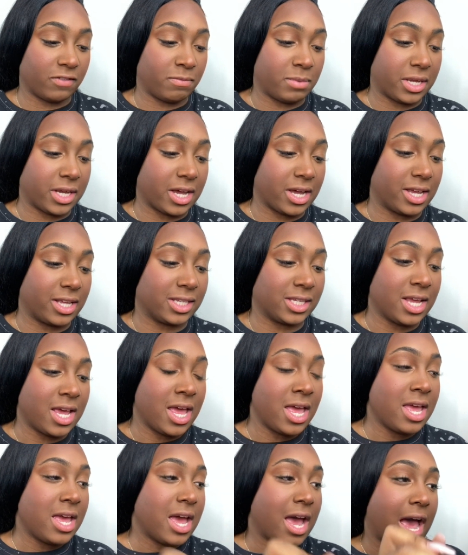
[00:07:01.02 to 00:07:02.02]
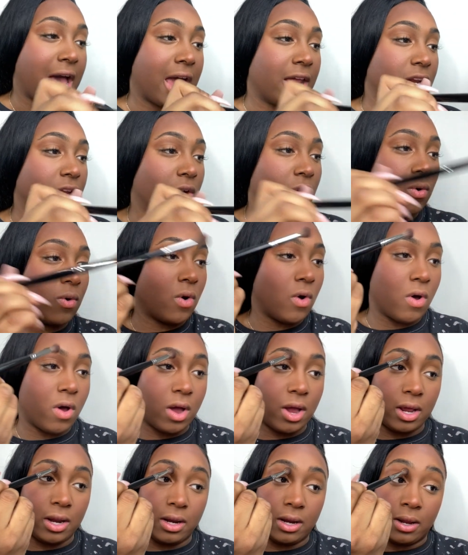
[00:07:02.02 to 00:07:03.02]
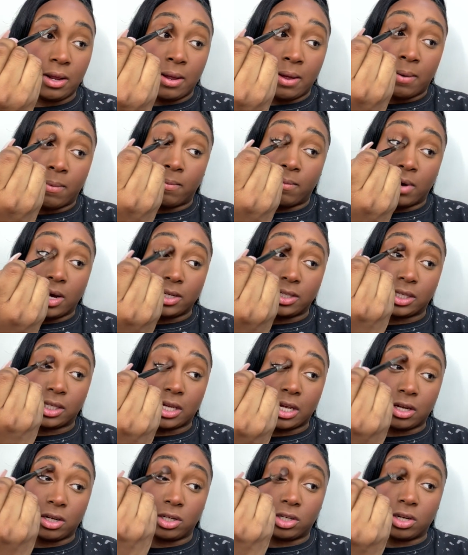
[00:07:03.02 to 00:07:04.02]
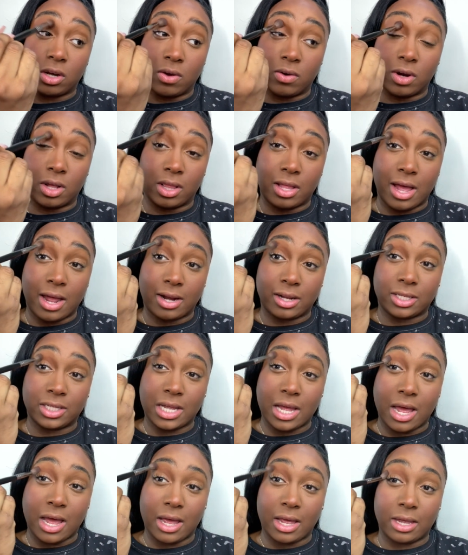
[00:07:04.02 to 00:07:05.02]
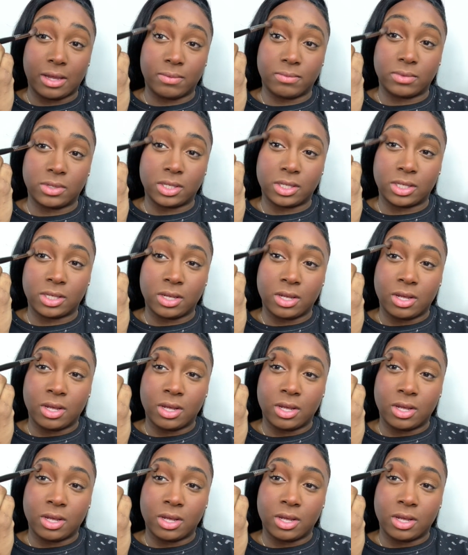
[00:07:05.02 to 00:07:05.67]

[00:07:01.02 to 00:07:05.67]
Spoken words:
because I know on my skin tone a lot of times